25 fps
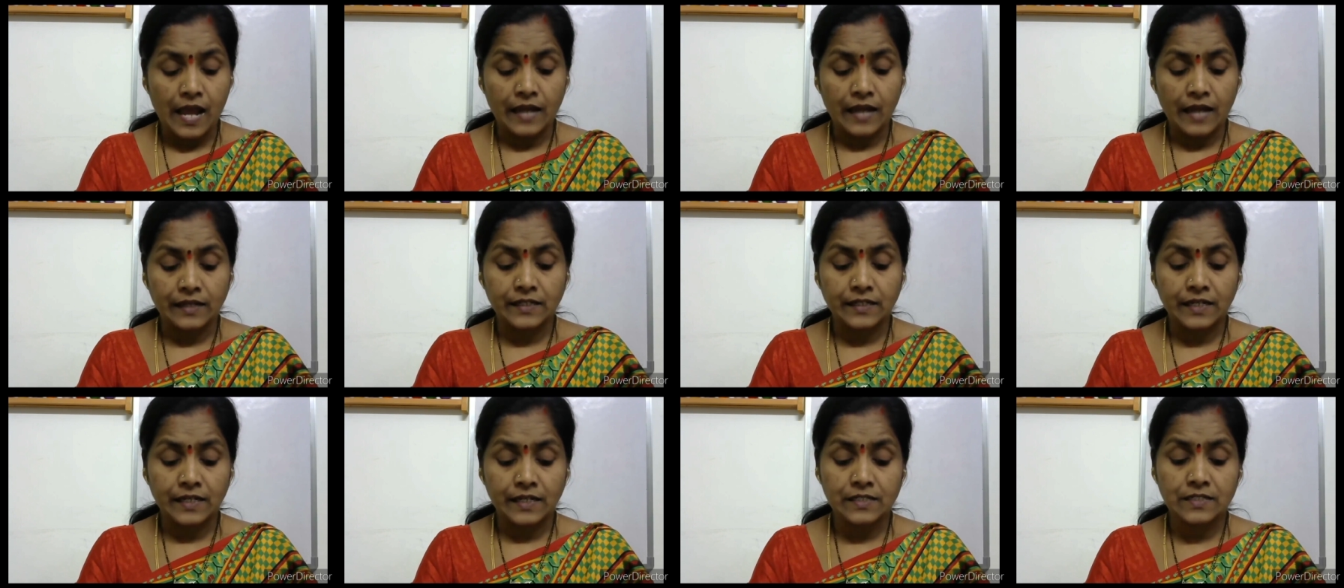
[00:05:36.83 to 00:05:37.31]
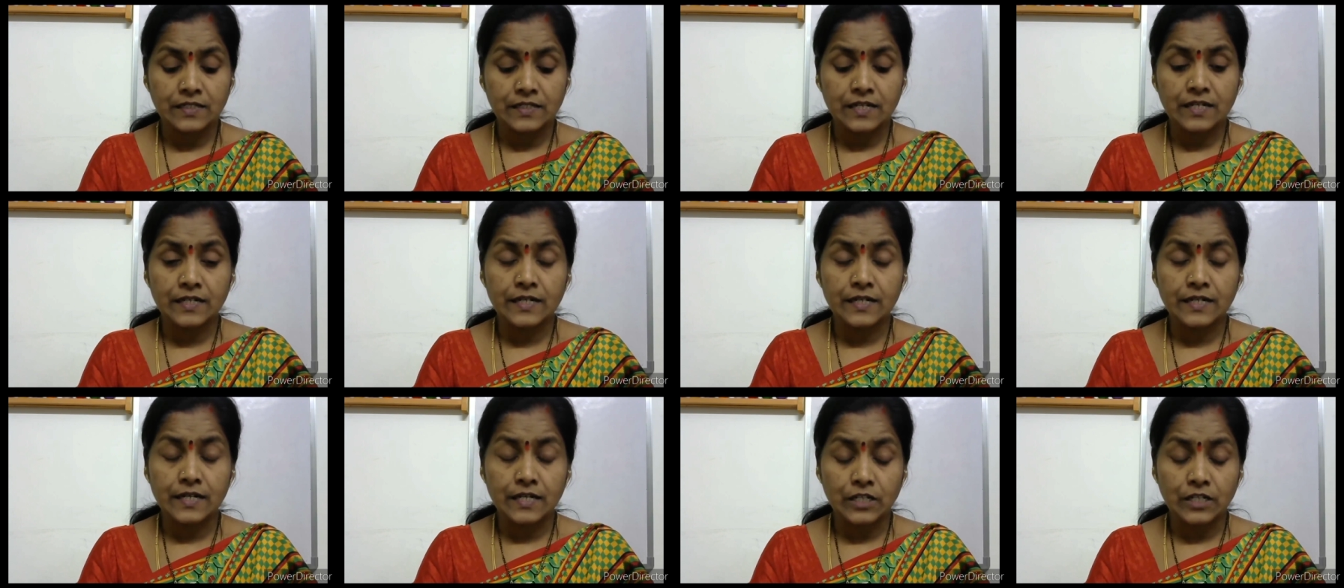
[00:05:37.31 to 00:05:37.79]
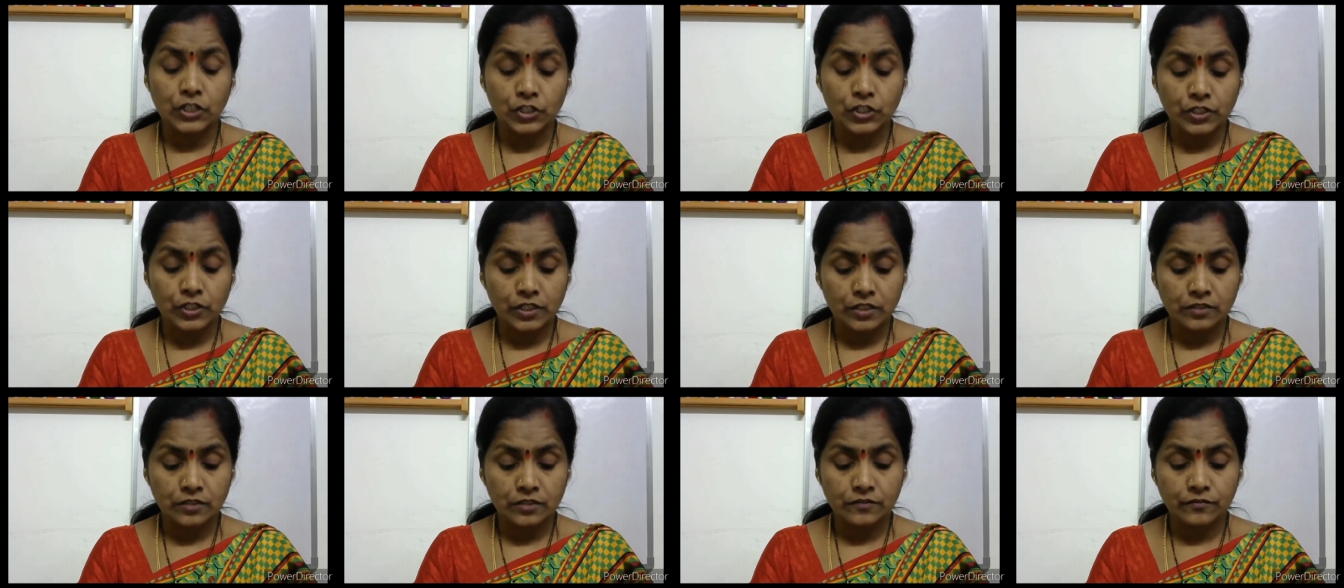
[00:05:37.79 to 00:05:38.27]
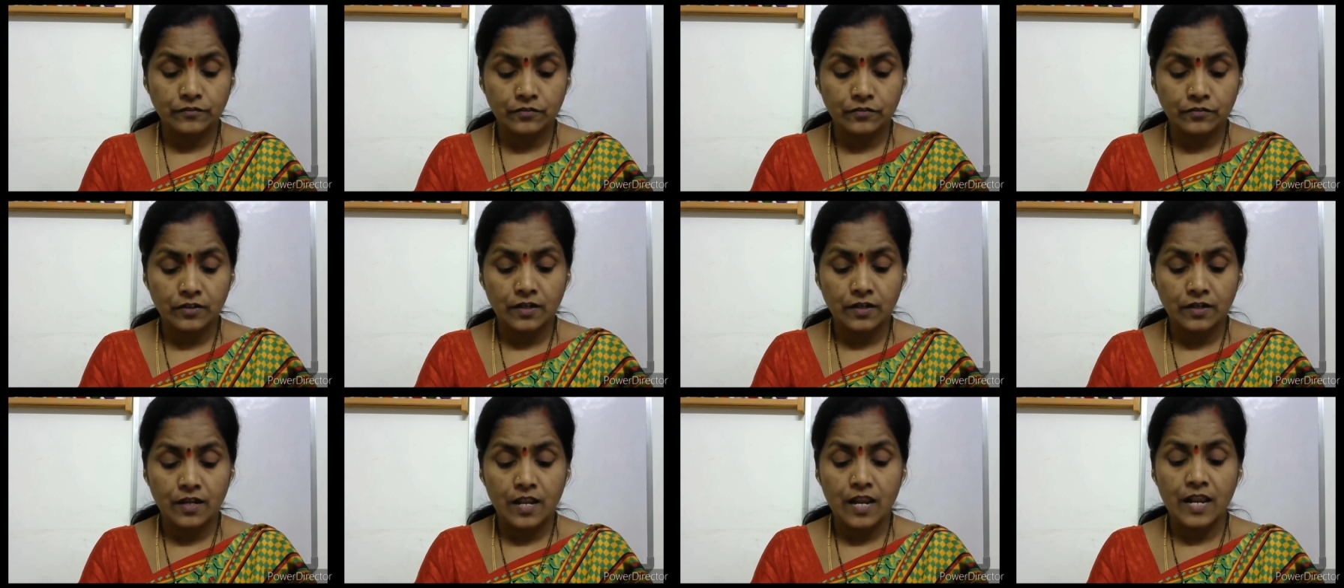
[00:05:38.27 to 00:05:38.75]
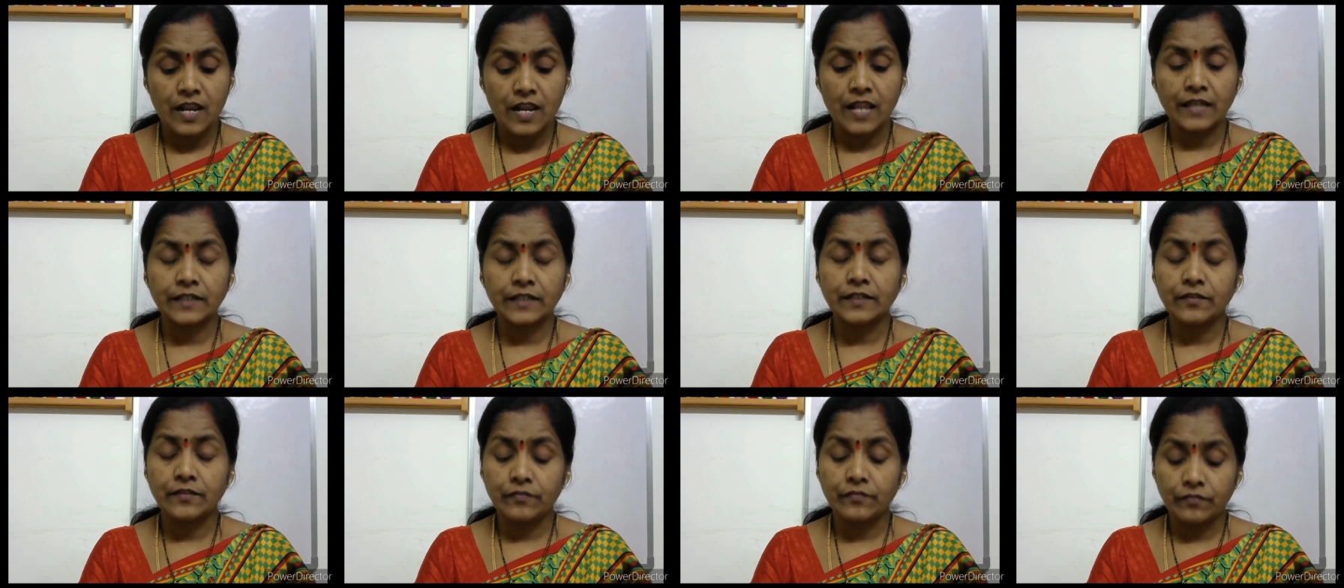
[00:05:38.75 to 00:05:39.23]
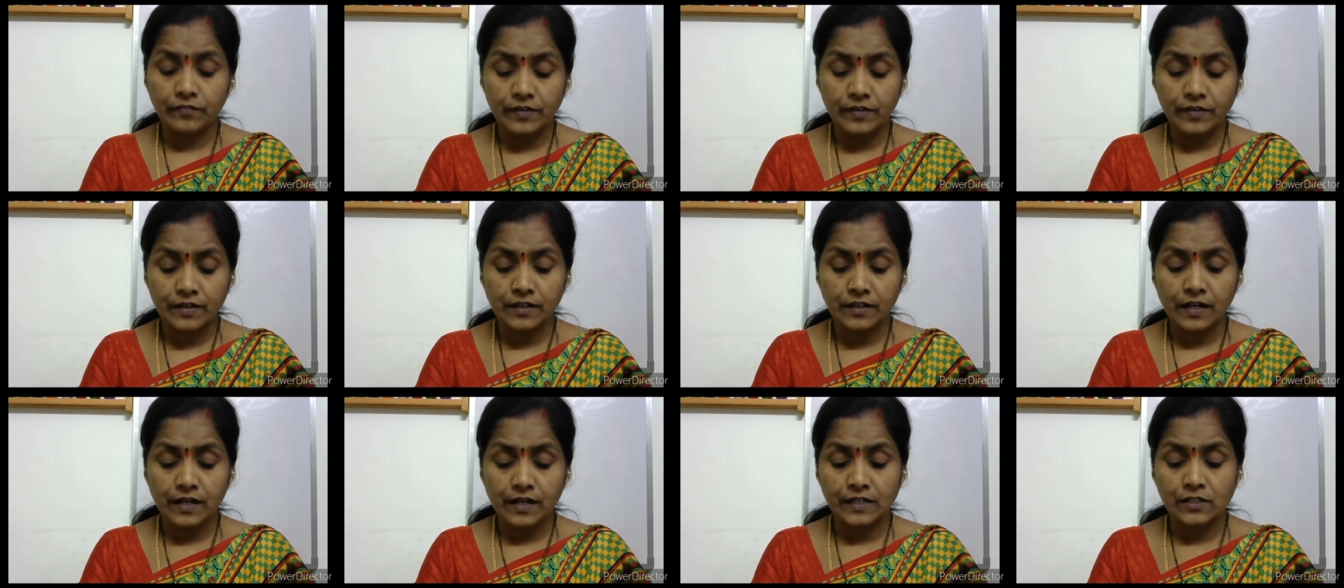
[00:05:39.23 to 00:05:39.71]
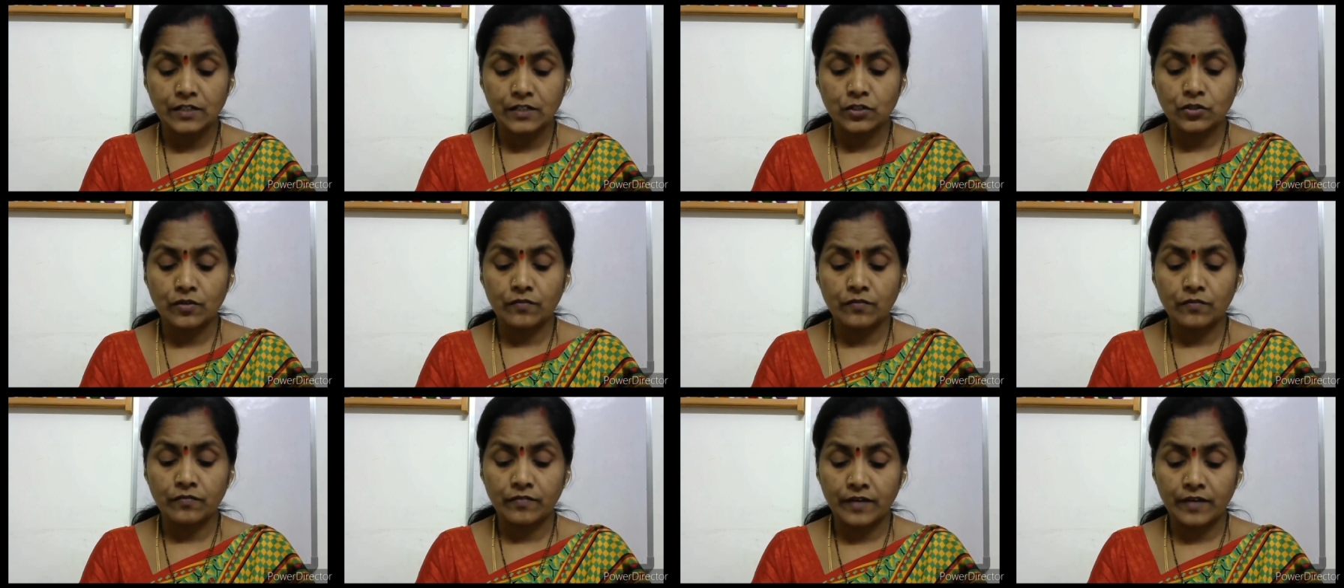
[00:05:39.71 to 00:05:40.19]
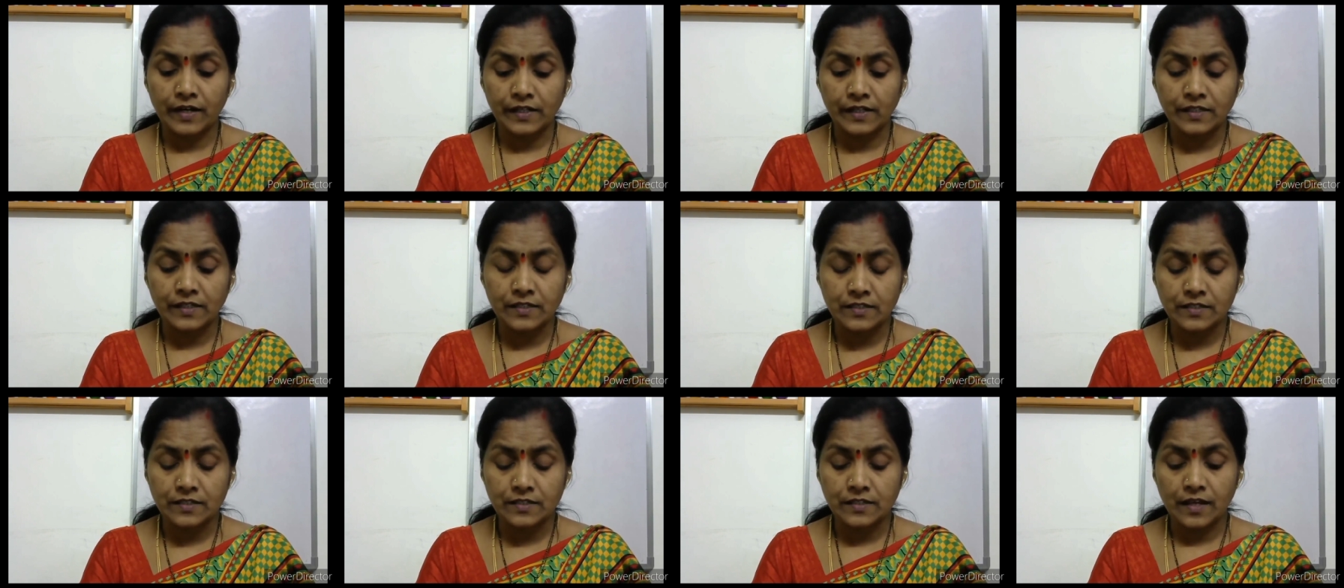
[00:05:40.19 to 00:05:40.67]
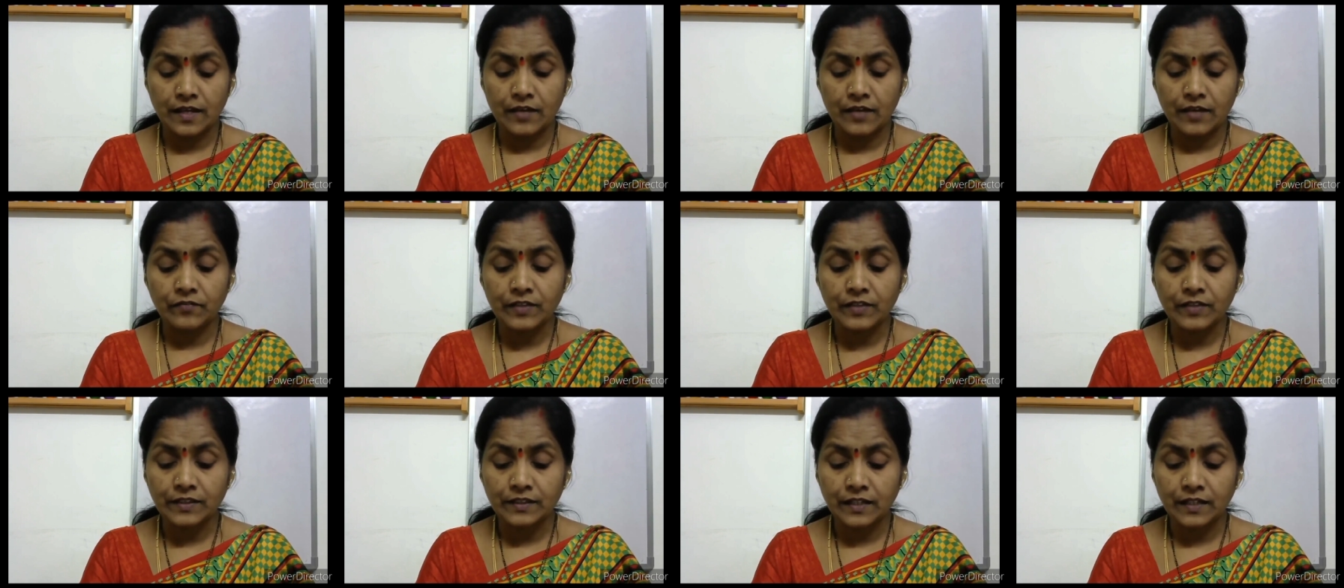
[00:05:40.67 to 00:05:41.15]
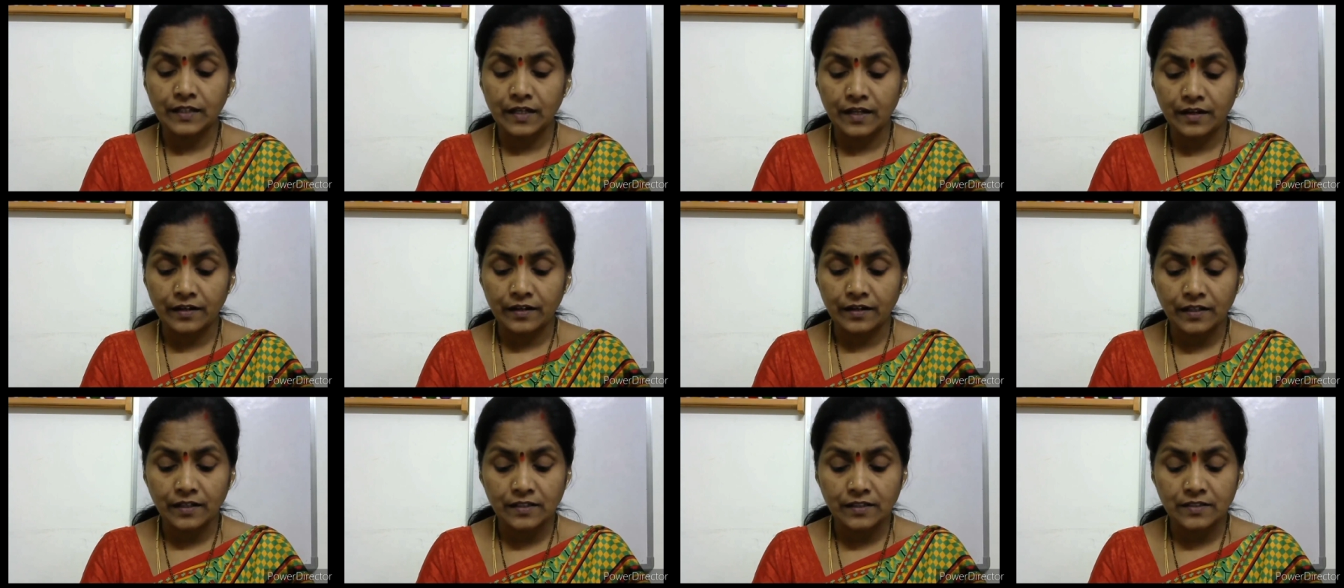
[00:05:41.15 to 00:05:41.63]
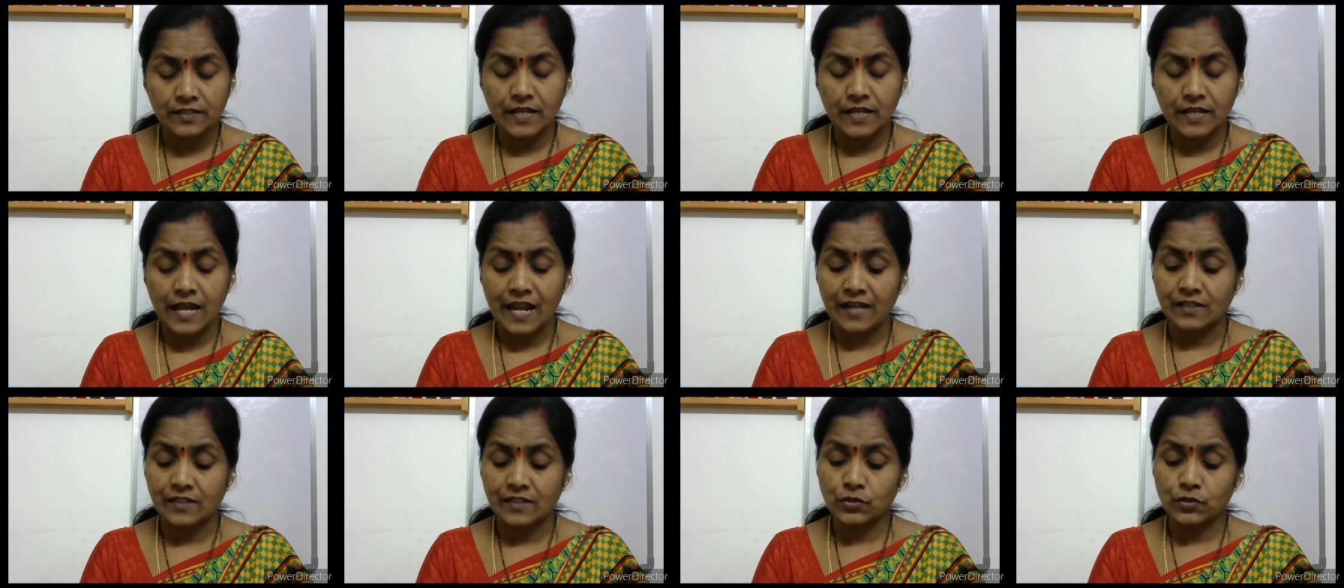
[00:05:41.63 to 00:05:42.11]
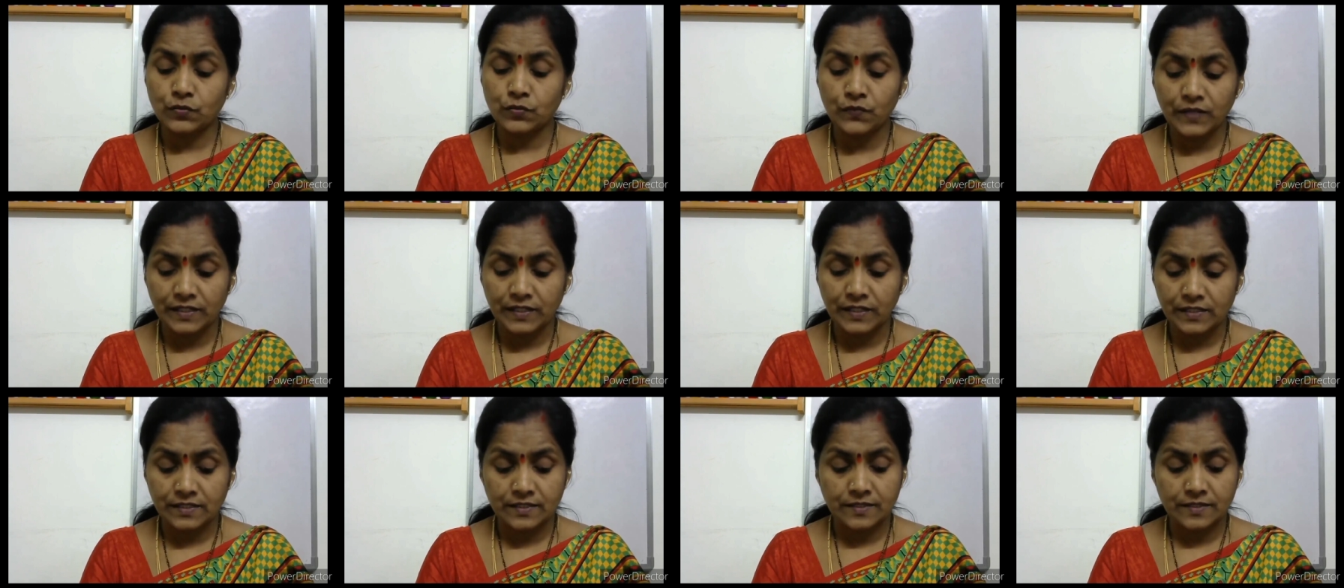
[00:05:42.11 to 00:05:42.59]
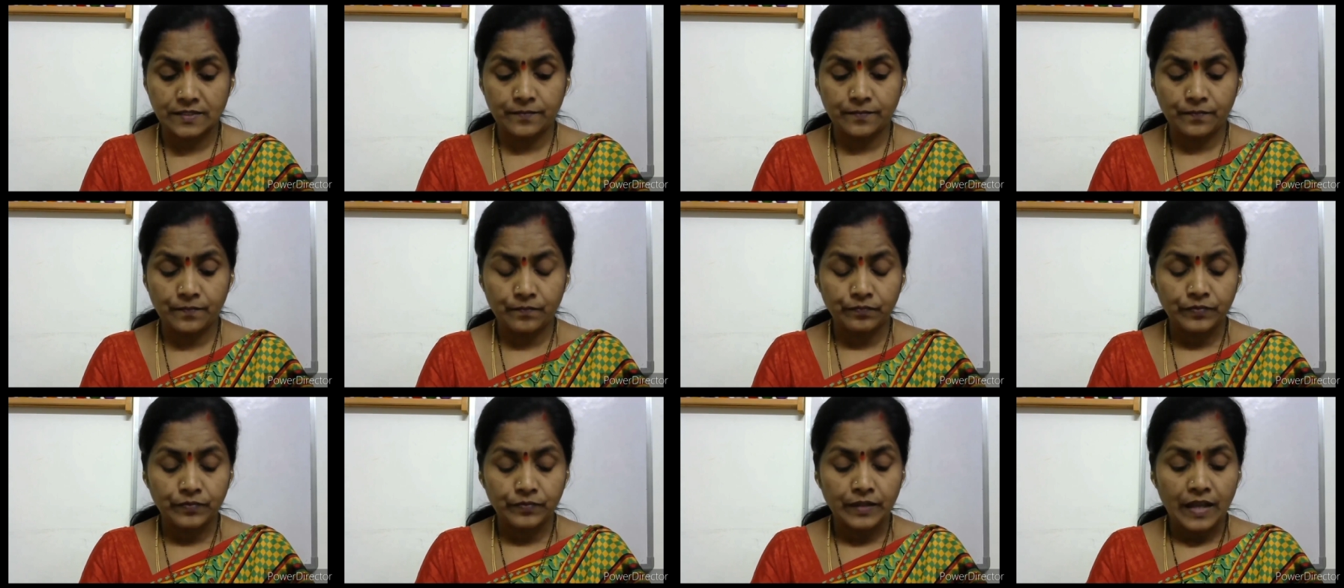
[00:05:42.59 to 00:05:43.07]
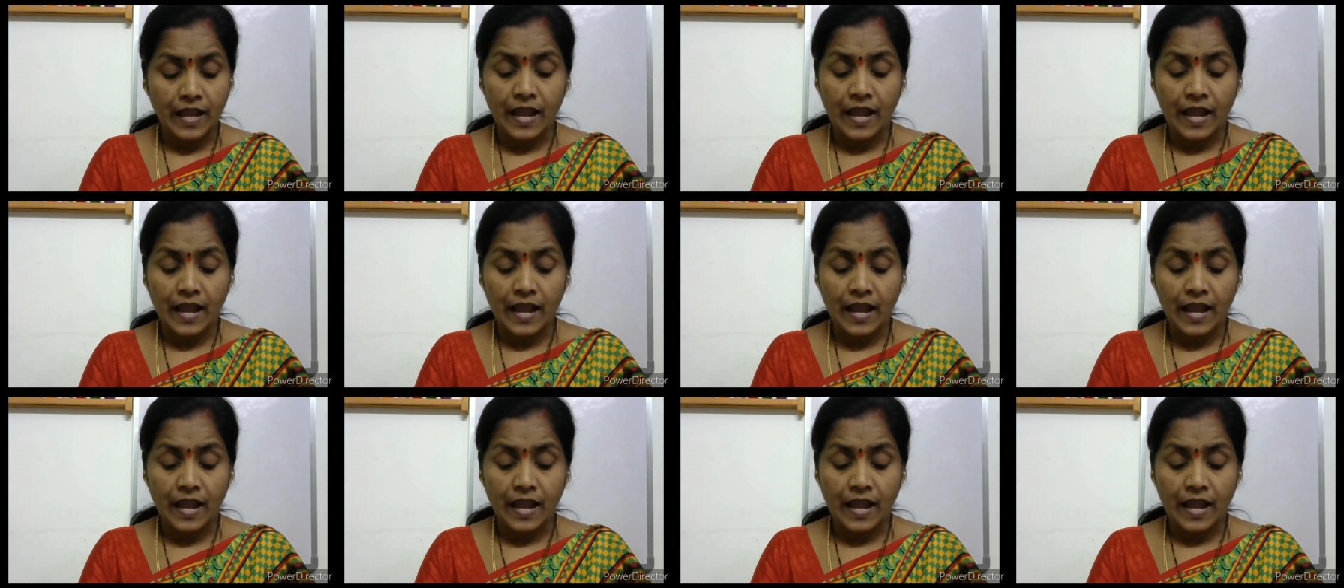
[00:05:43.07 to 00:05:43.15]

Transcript: I tasted delicious food like different kinds of rice with curries and sweets.